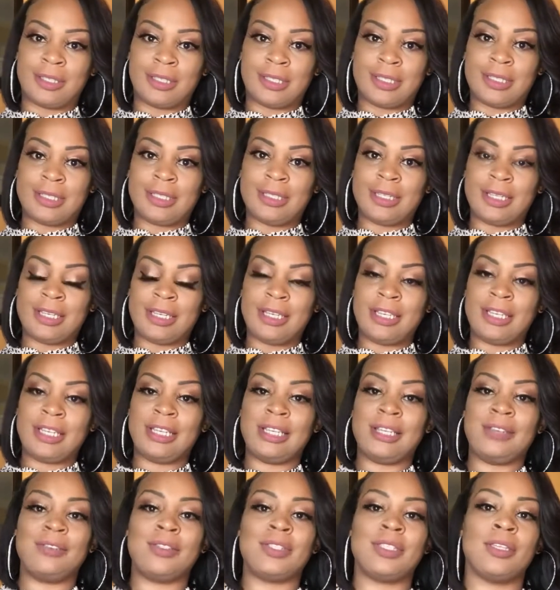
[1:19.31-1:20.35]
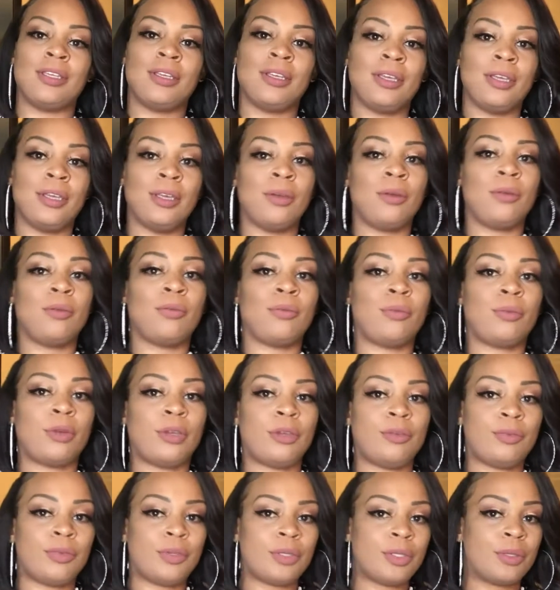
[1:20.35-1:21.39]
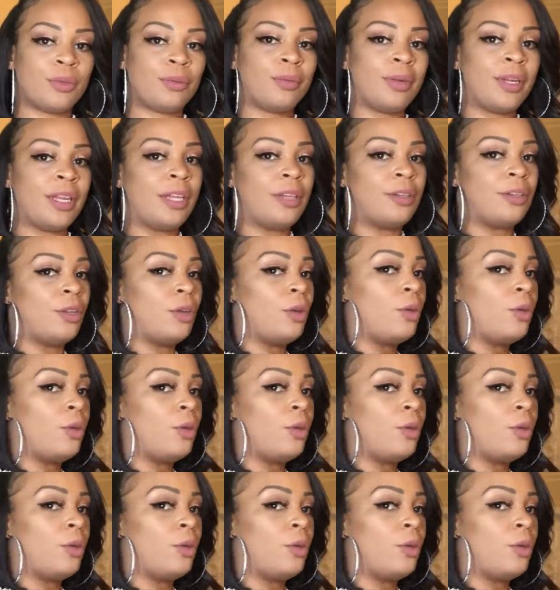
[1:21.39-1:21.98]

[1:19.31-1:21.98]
sleeves, ruffles around the